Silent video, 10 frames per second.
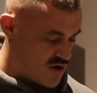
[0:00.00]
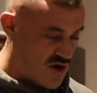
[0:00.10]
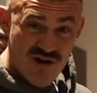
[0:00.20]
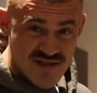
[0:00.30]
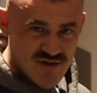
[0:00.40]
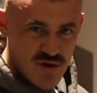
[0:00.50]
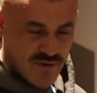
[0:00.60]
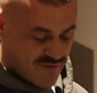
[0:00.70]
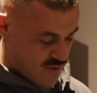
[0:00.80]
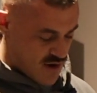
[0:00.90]
Also,
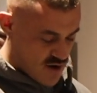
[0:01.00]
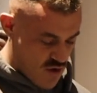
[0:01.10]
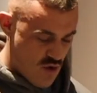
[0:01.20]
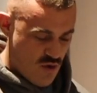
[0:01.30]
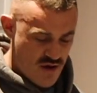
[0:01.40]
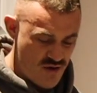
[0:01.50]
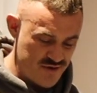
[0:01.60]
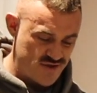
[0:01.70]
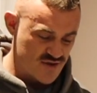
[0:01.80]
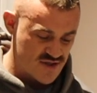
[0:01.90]
before I go,
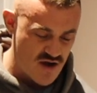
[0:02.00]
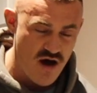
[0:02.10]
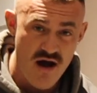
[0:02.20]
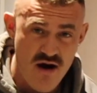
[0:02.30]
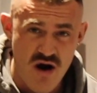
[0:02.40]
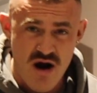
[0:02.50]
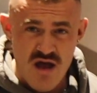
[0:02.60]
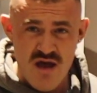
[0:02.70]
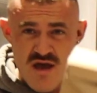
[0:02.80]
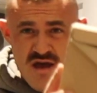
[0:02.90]
we just got our
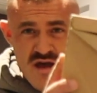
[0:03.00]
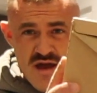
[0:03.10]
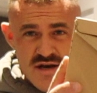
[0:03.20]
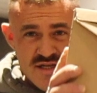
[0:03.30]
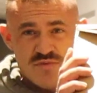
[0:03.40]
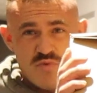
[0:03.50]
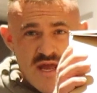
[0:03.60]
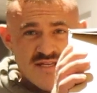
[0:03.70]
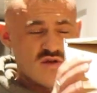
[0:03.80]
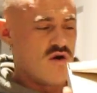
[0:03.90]

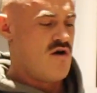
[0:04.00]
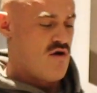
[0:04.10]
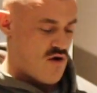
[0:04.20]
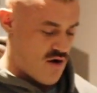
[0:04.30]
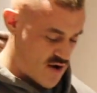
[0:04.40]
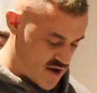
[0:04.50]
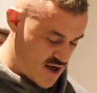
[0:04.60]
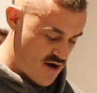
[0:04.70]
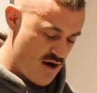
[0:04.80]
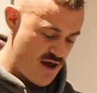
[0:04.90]
Nespresso order
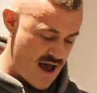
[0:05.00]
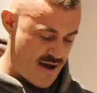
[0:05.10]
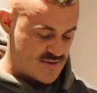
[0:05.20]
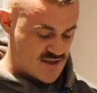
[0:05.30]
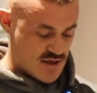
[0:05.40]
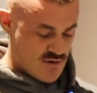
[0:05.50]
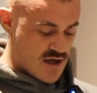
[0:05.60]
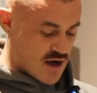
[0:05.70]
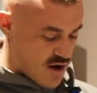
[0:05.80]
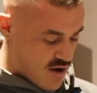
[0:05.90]
here.
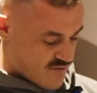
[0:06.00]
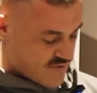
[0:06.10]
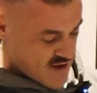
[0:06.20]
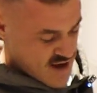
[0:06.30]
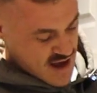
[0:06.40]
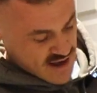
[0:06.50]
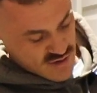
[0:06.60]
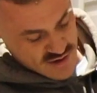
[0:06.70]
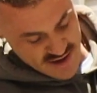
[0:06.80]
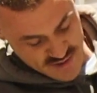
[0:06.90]
Absolutely love a
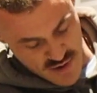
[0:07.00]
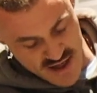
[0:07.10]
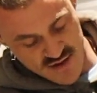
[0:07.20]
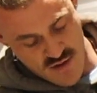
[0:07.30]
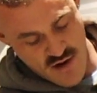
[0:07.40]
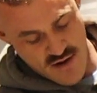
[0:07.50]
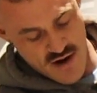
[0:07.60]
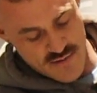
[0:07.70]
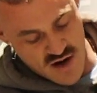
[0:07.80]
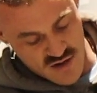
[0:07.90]
good Nespresso
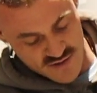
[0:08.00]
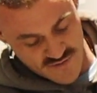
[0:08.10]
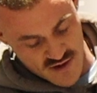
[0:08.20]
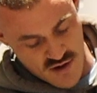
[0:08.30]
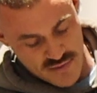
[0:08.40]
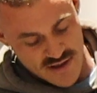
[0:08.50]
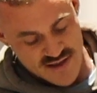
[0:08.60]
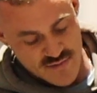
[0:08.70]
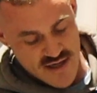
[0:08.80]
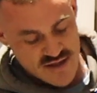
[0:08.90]
order. I'm a cunt for a couple of
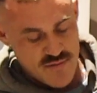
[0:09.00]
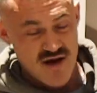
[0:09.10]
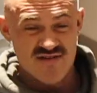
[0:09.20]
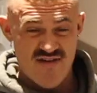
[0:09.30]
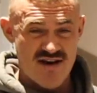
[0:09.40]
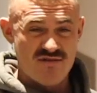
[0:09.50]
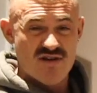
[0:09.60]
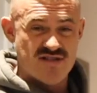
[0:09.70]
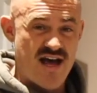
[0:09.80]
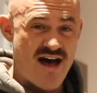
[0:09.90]
Nespresso pods. If anyone
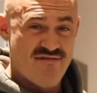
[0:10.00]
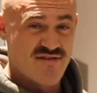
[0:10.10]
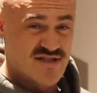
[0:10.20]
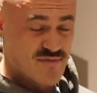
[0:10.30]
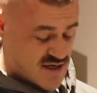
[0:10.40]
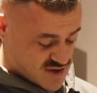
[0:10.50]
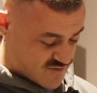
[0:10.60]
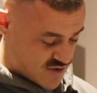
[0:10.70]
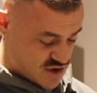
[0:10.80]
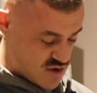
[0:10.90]
doesn't have an Espresso
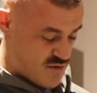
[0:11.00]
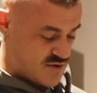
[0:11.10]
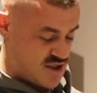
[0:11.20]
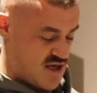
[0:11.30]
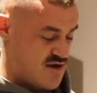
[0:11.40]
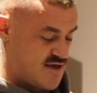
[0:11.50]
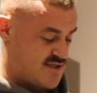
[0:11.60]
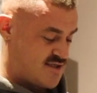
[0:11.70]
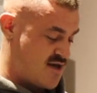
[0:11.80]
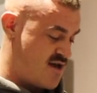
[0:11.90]
Vertuo machine,
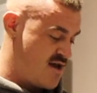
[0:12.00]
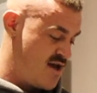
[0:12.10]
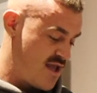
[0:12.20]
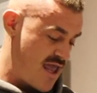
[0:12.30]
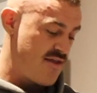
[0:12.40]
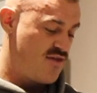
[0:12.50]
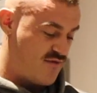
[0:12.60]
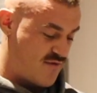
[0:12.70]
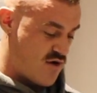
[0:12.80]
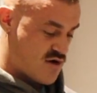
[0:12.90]
guys, get the
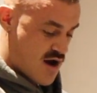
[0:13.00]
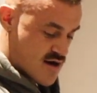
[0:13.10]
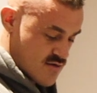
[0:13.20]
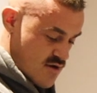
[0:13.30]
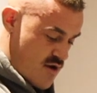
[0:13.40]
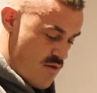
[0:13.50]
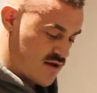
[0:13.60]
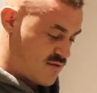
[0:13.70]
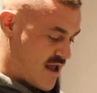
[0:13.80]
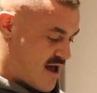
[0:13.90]
fuck on it, right?
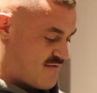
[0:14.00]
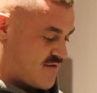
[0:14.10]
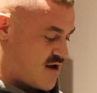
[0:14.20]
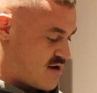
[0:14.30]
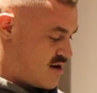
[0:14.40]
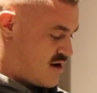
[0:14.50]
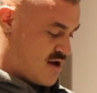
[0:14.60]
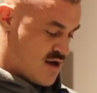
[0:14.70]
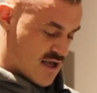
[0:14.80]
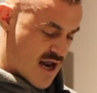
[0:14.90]
What do we have here?
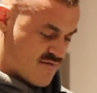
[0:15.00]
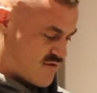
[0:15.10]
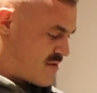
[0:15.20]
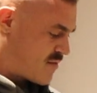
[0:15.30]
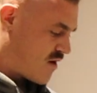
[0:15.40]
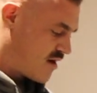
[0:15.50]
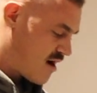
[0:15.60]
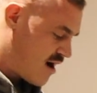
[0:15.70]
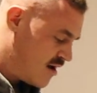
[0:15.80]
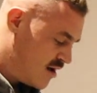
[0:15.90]
Can't even remember what I
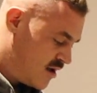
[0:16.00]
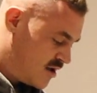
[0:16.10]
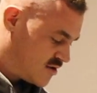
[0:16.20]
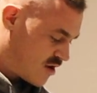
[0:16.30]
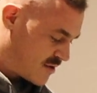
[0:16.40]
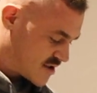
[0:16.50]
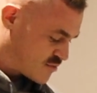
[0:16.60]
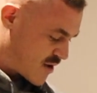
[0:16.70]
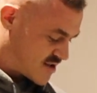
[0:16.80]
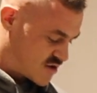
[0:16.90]
got. Double
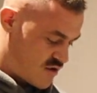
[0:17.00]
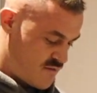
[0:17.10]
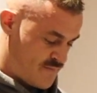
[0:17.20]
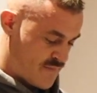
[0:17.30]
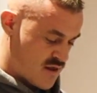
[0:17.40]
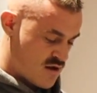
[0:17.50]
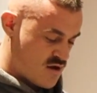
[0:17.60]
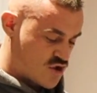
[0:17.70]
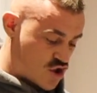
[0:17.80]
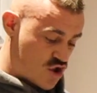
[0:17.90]
espresso,
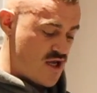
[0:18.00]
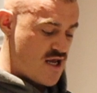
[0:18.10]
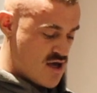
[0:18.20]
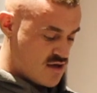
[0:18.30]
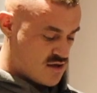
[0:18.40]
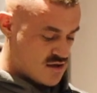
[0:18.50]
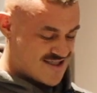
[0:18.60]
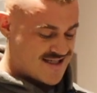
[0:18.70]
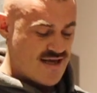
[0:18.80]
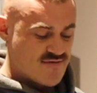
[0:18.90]
3
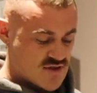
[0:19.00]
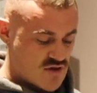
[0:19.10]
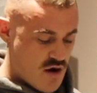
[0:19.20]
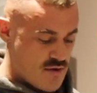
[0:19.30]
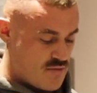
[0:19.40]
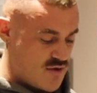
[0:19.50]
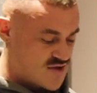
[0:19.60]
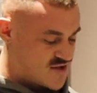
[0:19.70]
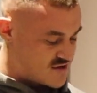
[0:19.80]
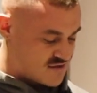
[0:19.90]
sleeves of Stormio
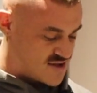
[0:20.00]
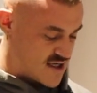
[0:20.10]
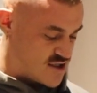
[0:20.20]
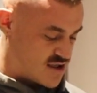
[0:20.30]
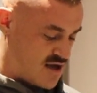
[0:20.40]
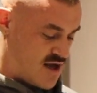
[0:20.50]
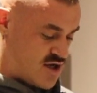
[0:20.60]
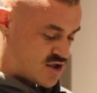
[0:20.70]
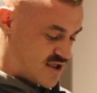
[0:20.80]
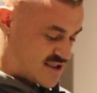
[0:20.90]
Boosts, essential,
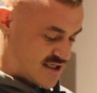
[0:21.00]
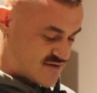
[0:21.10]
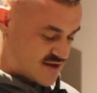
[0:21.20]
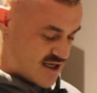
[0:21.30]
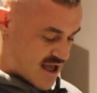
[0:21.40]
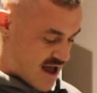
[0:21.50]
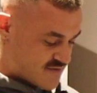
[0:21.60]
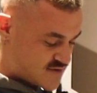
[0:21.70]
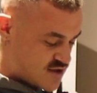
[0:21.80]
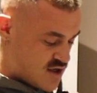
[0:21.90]
3 sleeves of
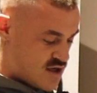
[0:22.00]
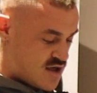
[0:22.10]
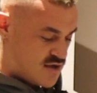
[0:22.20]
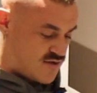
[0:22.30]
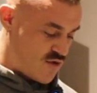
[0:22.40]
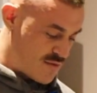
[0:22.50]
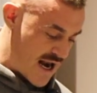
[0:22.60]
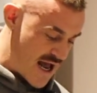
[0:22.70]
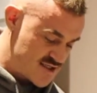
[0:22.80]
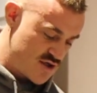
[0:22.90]
decafs, 2
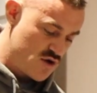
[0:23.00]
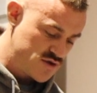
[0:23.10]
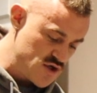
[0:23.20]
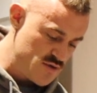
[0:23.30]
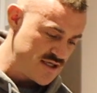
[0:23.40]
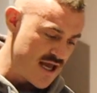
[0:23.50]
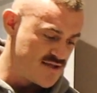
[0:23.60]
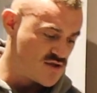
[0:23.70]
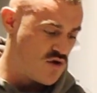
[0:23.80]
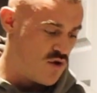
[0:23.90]
Malazio, 2
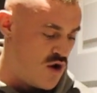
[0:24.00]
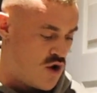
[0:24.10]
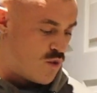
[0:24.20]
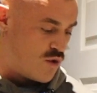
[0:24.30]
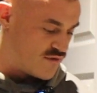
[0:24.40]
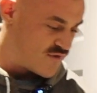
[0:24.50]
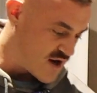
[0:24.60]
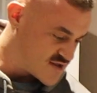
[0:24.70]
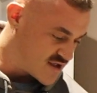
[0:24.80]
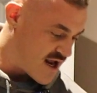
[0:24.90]
Intenso, 1
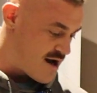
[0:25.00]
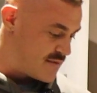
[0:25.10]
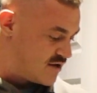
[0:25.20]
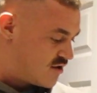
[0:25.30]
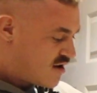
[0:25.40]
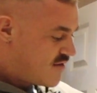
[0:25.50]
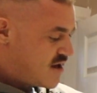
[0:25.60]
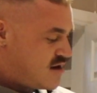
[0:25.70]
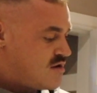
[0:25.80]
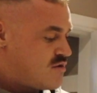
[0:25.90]
frosted caramel nut, and
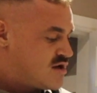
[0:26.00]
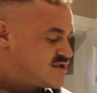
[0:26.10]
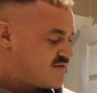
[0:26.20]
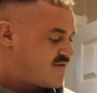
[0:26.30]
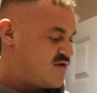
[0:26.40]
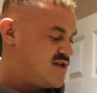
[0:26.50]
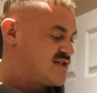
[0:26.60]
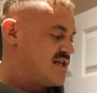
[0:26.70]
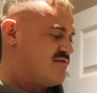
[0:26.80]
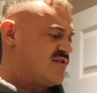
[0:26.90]
then what's the free
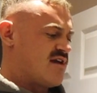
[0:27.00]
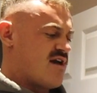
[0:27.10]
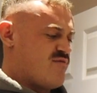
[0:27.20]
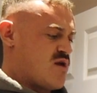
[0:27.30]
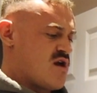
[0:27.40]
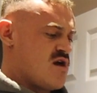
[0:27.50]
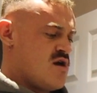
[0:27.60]
sleeve they gave me?